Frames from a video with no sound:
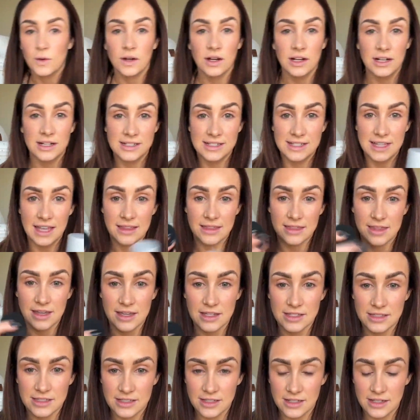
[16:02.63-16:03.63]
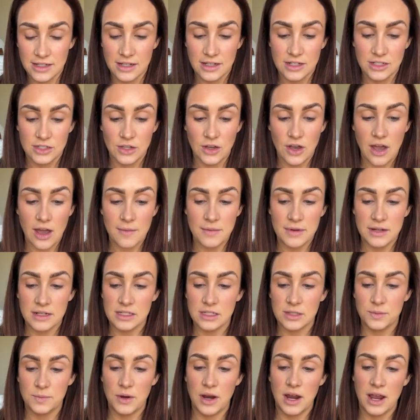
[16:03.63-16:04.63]
we're gonna set this. So I'm gonna
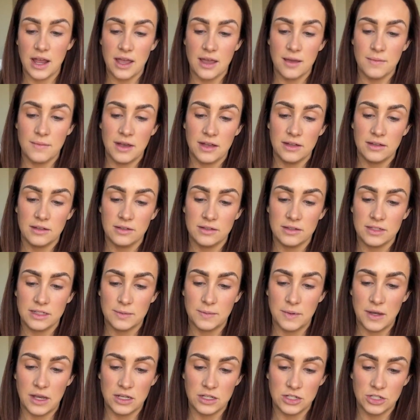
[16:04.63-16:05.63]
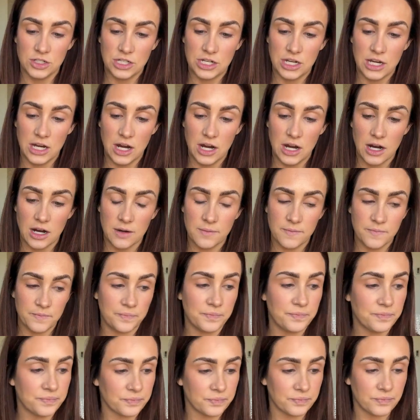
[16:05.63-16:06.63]
spray my little sponge here
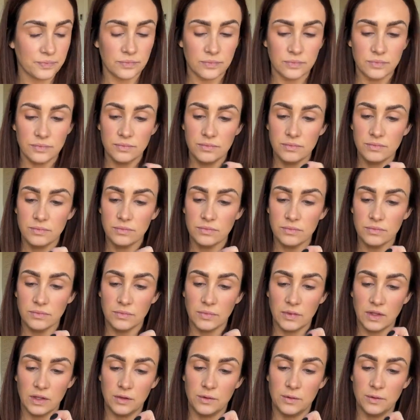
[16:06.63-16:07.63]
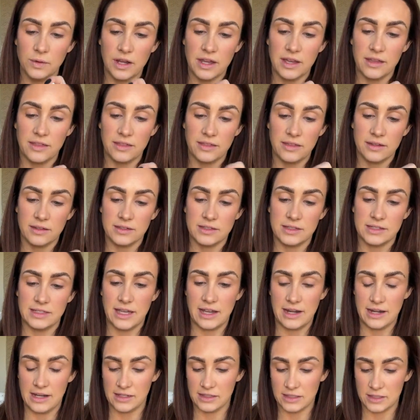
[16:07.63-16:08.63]
with
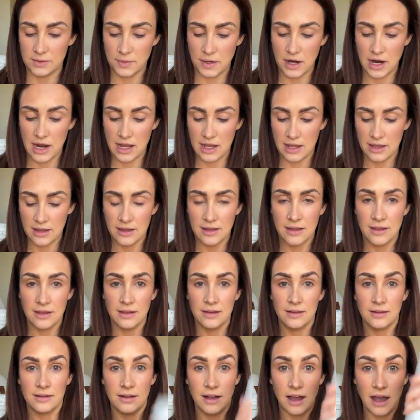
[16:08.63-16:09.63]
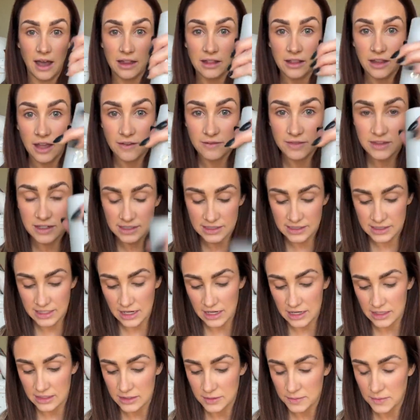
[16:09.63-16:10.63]
setting spray. I love this
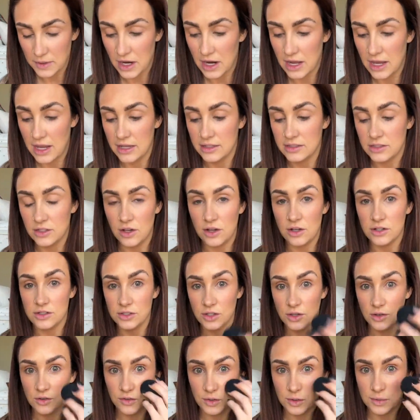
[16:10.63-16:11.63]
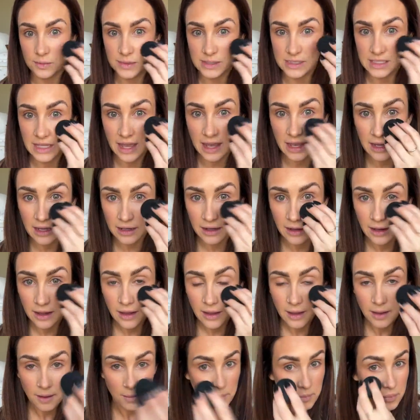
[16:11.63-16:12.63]
setting spray. It's also from Saint,
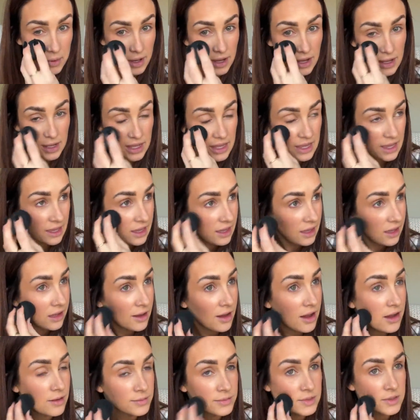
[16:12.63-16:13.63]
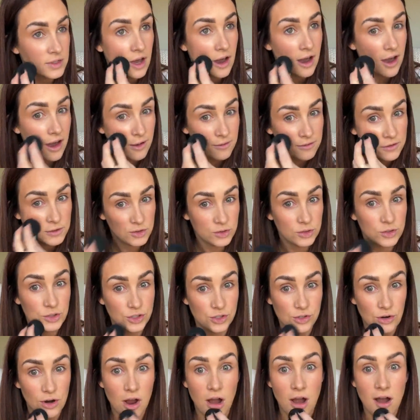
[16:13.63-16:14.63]
but it comes off
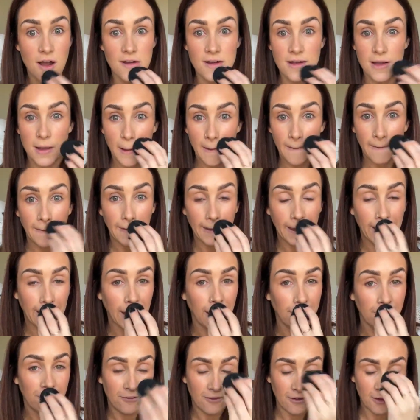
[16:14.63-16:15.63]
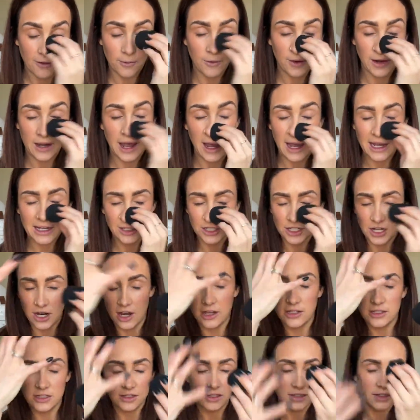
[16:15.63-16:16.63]
strong. Like if when I
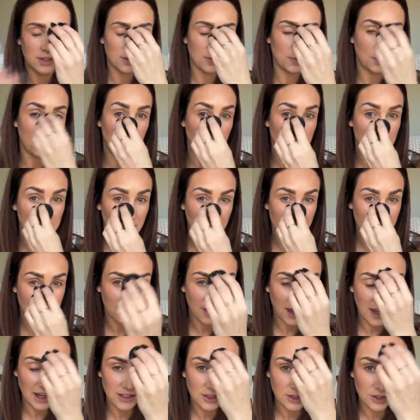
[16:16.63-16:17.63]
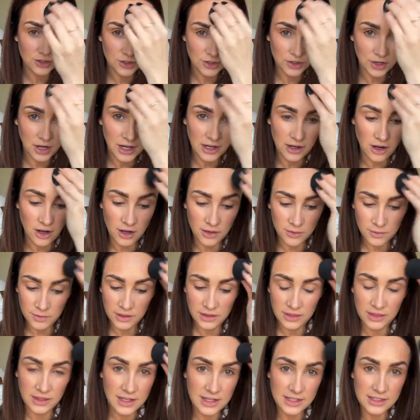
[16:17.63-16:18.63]
just spray my face straight on
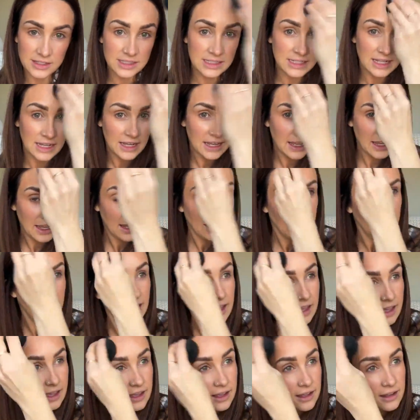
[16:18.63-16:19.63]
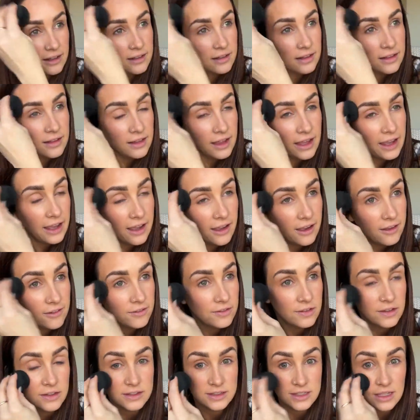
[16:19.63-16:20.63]
with this, it like it
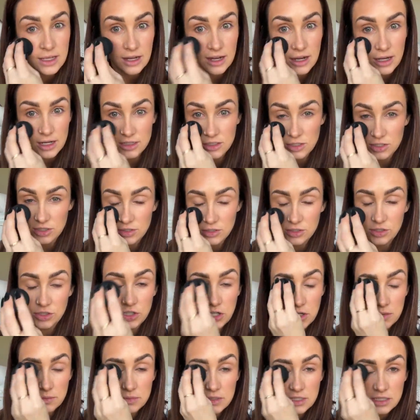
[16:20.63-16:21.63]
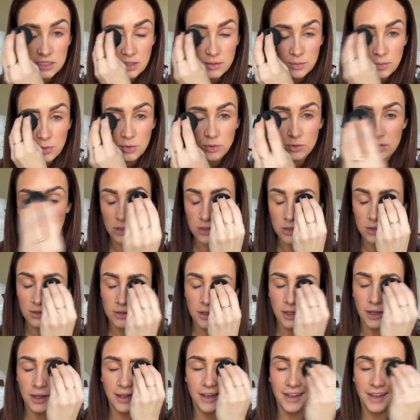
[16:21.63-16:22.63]
feels like I just jumped in a pool.